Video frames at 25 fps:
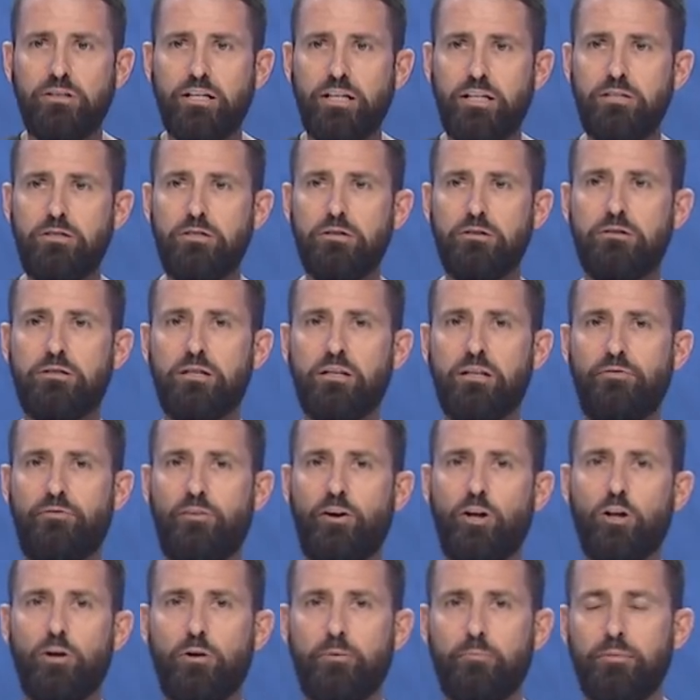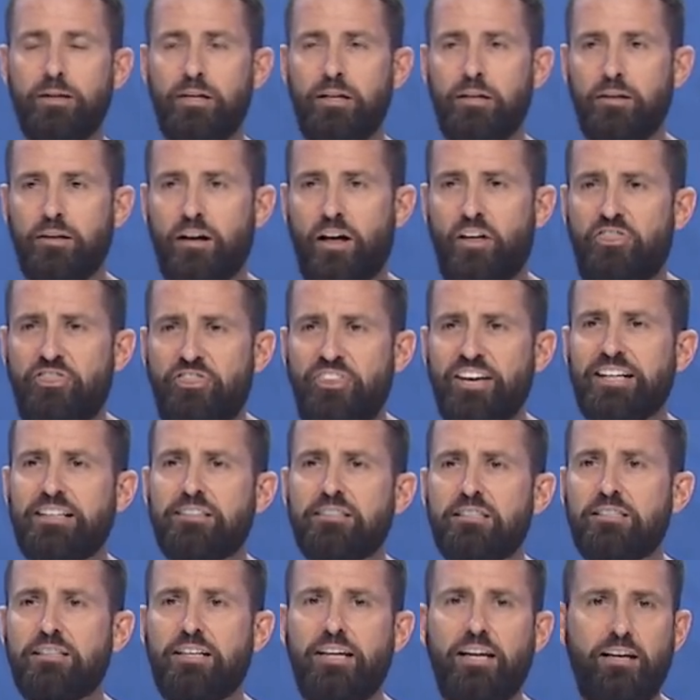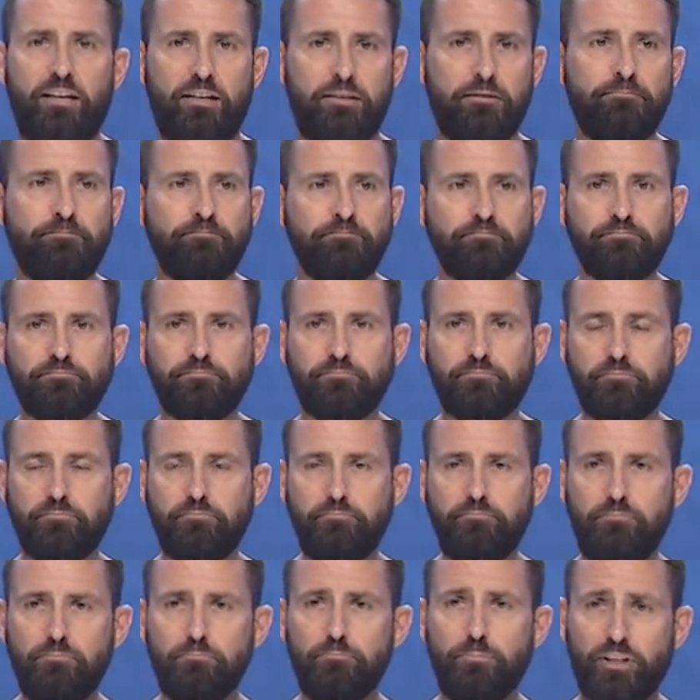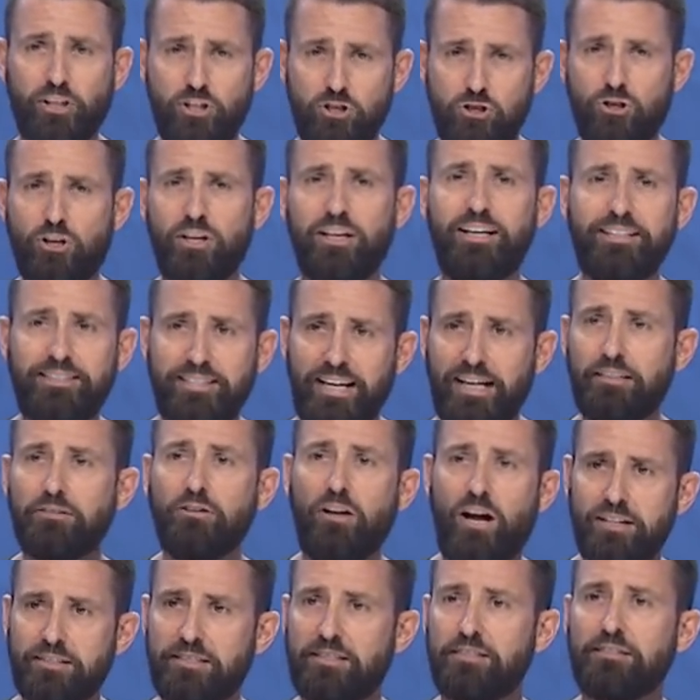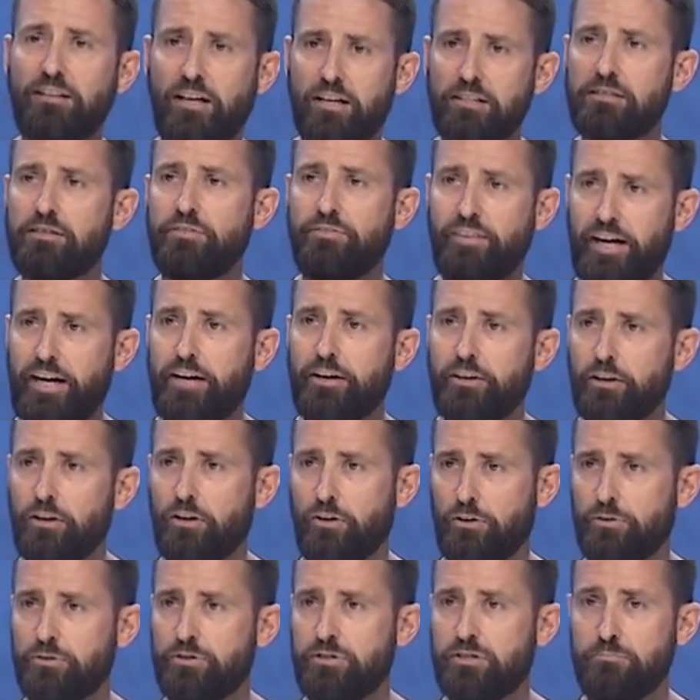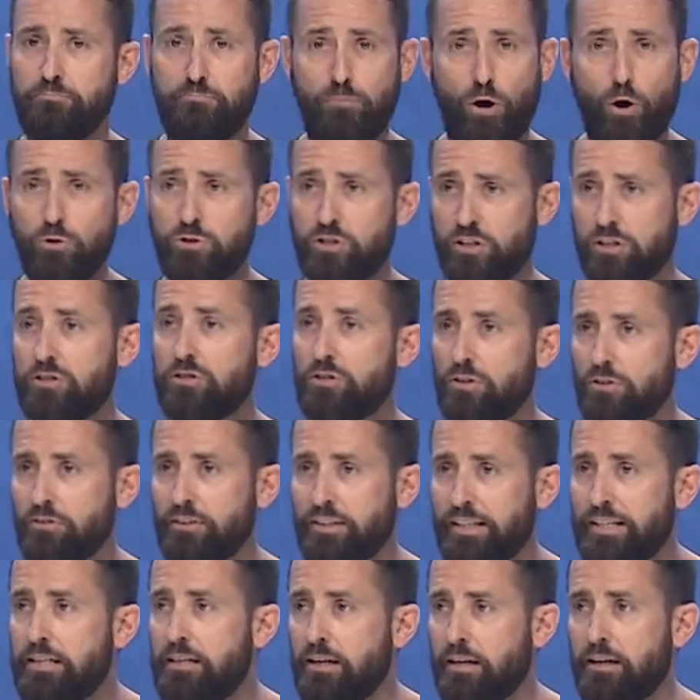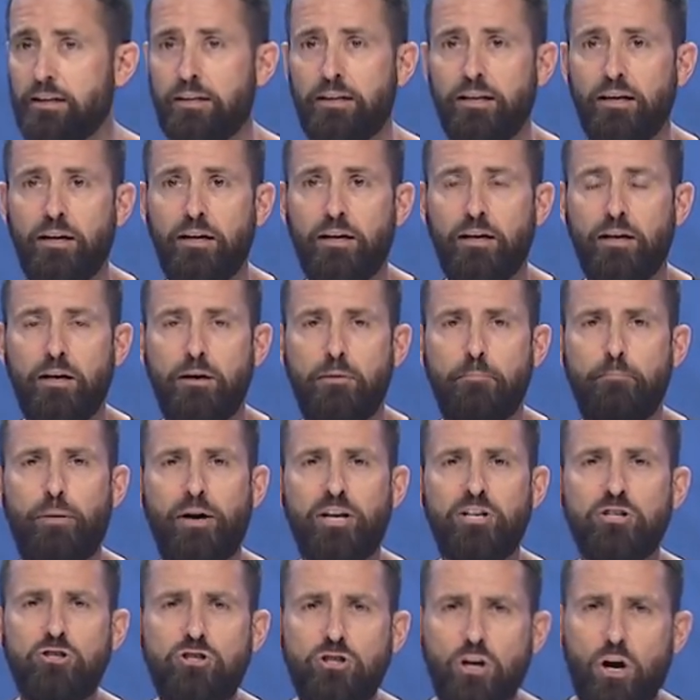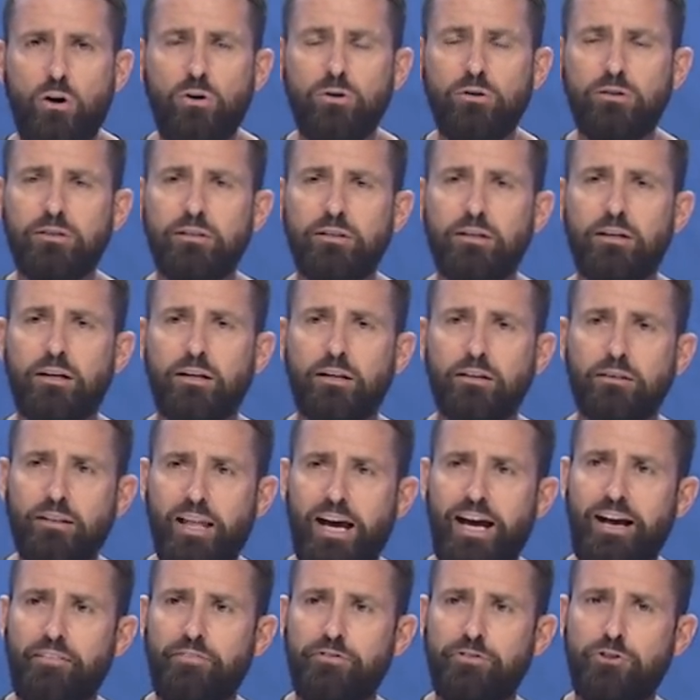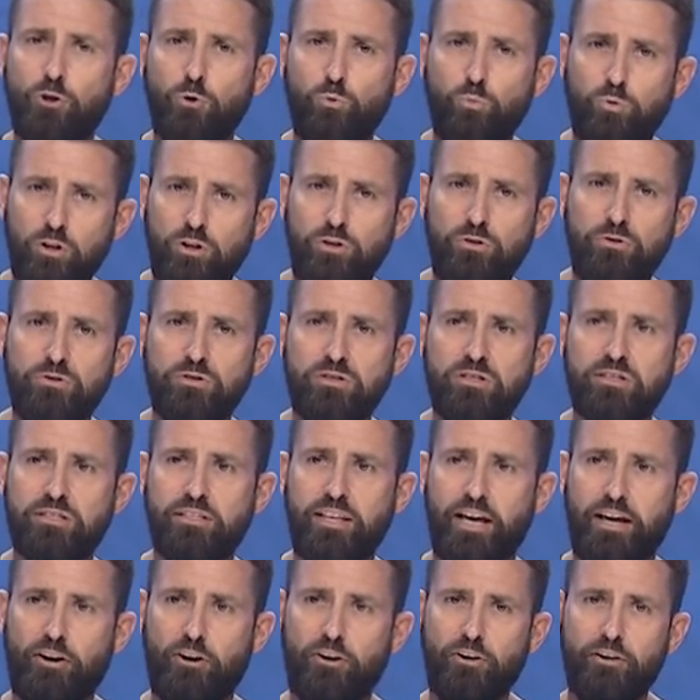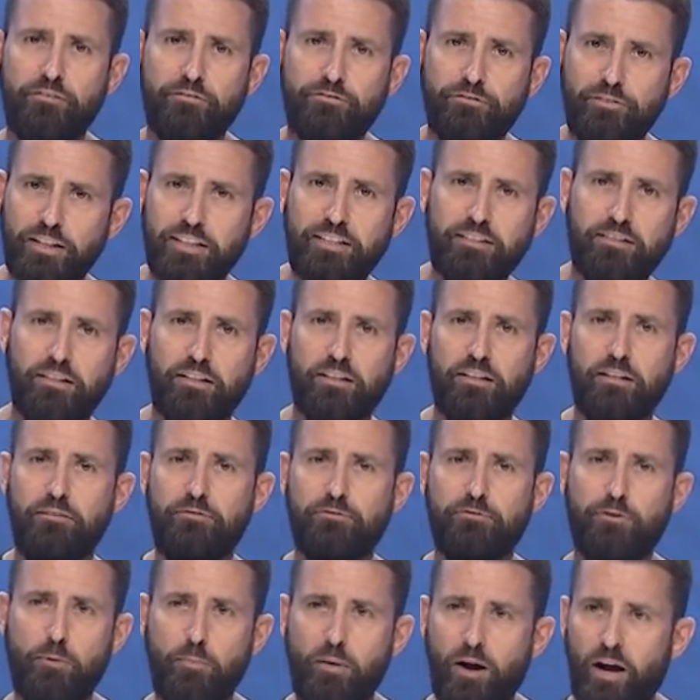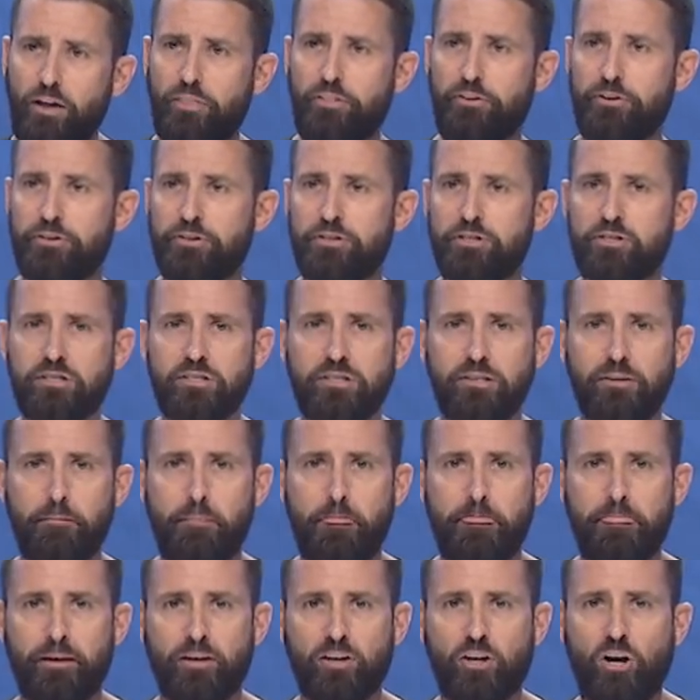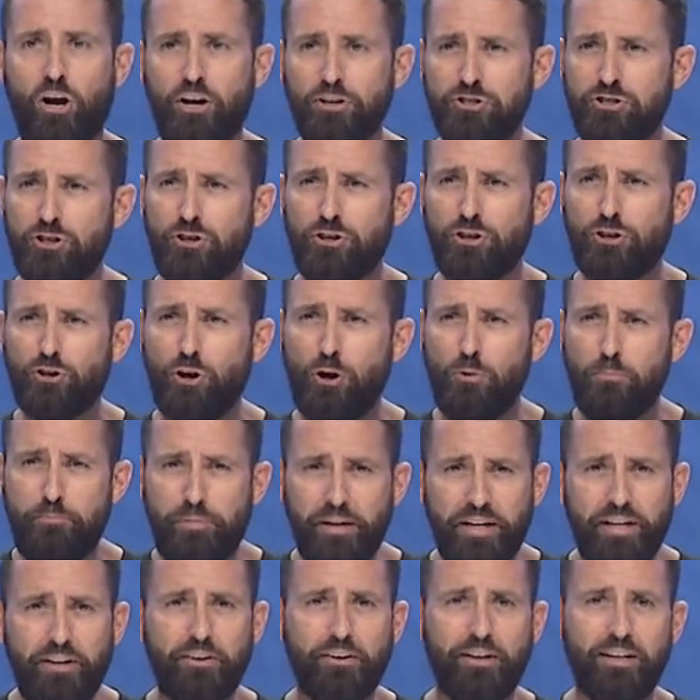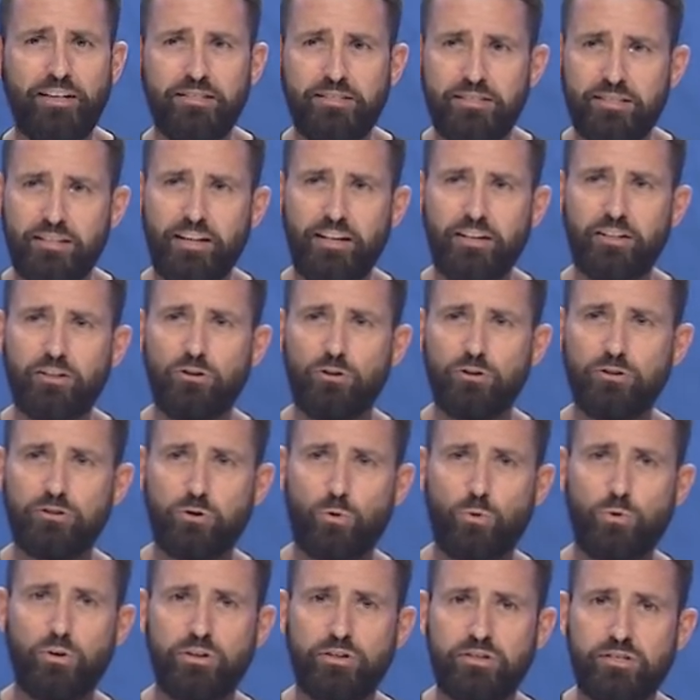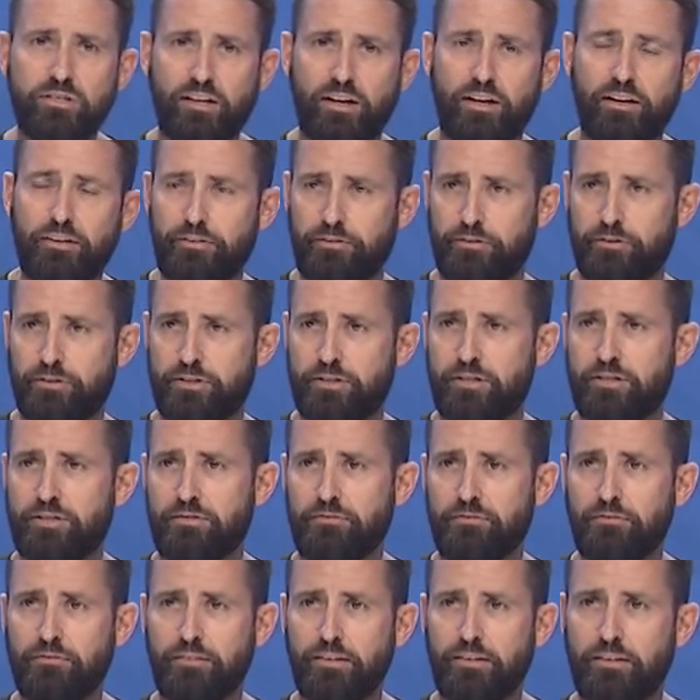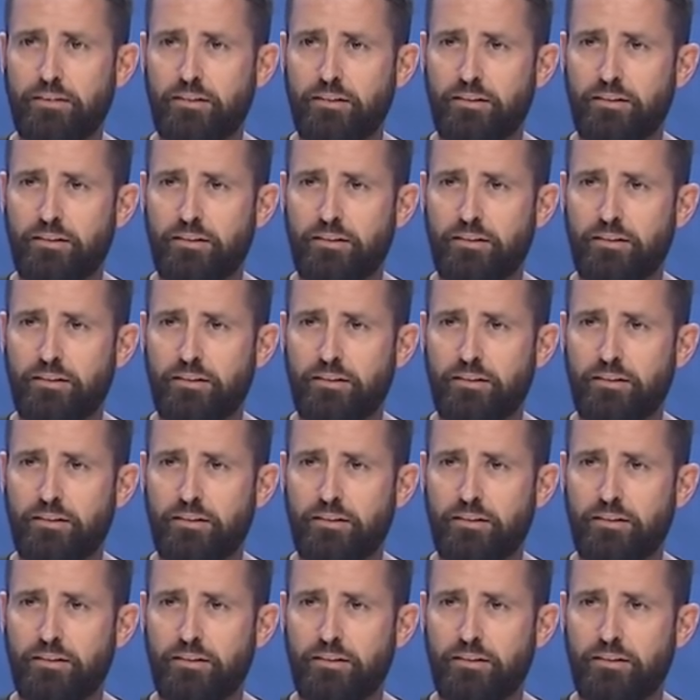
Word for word: need you to develop a thick skin because you're going to take lots and lots of arrows. Moses certainly did. But don't let the wounds that are inflicted from others cause you to grow bitter and cynical towards others.